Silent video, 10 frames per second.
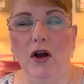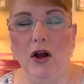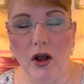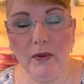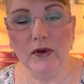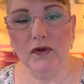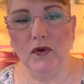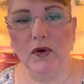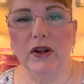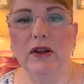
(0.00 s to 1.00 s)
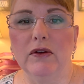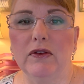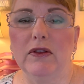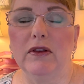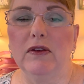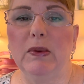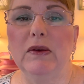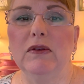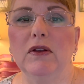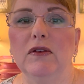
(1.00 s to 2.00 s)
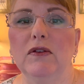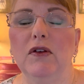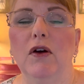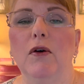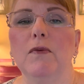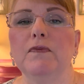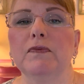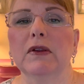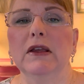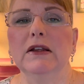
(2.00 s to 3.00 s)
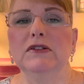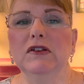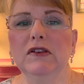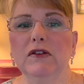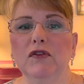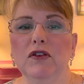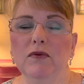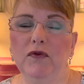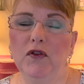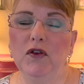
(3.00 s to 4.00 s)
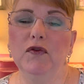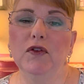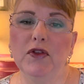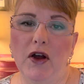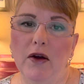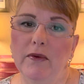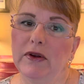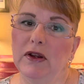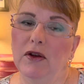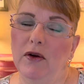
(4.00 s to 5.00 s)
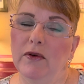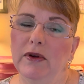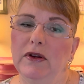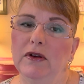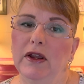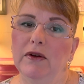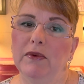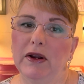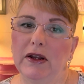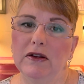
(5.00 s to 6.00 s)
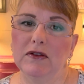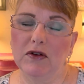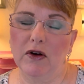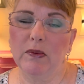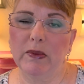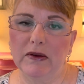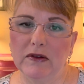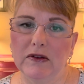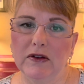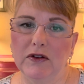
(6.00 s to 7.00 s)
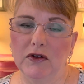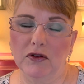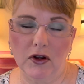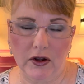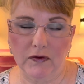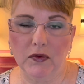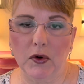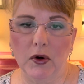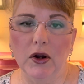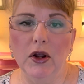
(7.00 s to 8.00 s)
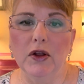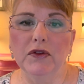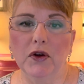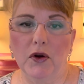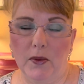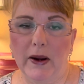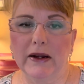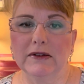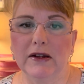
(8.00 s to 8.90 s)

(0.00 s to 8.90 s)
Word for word: almost 40 years in this business. So just some food for thought when you go and you get ready to start a business and you're looking for the correct